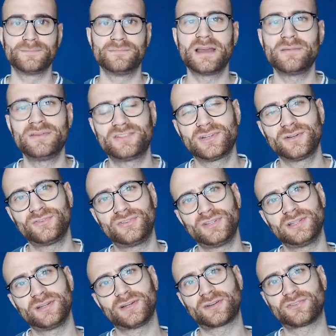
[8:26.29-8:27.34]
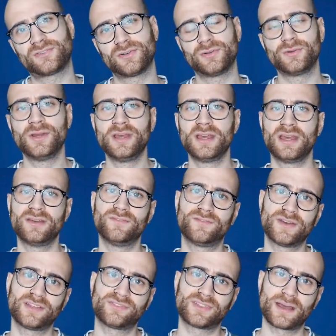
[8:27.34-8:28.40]
Maybe Chelsea look to
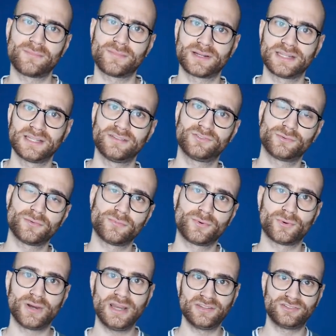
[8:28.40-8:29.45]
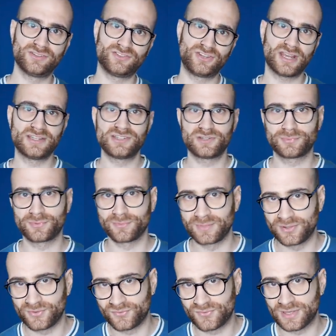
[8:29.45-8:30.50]
invest that money into a more interchangeable
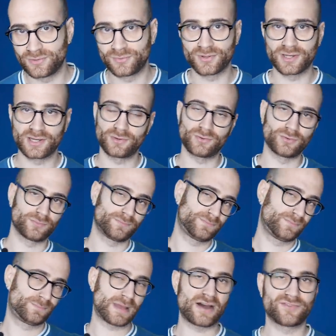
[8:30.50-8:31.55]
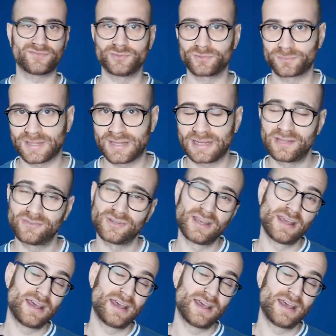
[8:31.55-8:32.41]
midfielder or outfield players.